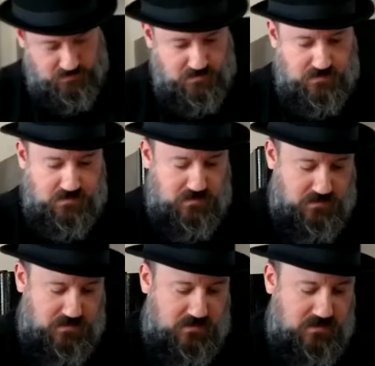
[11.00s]
the kitchen
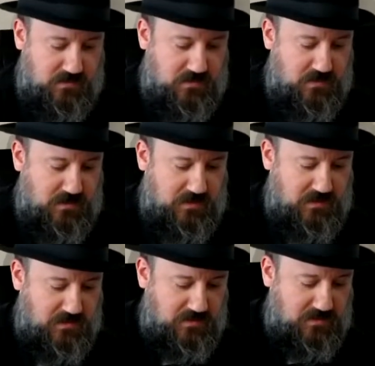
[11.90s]
here.
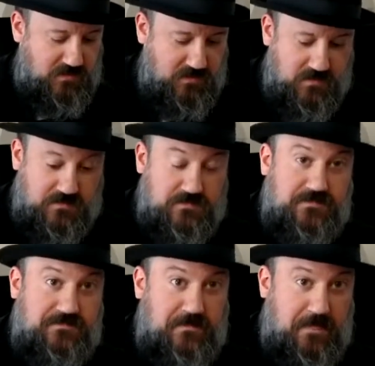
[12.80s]
This is my
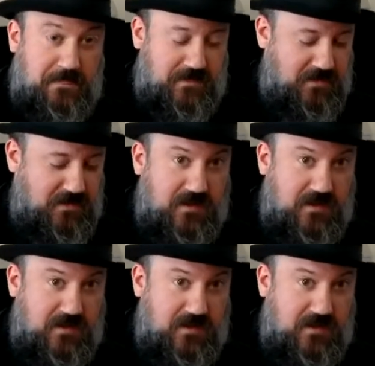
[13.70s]
husband, Craig.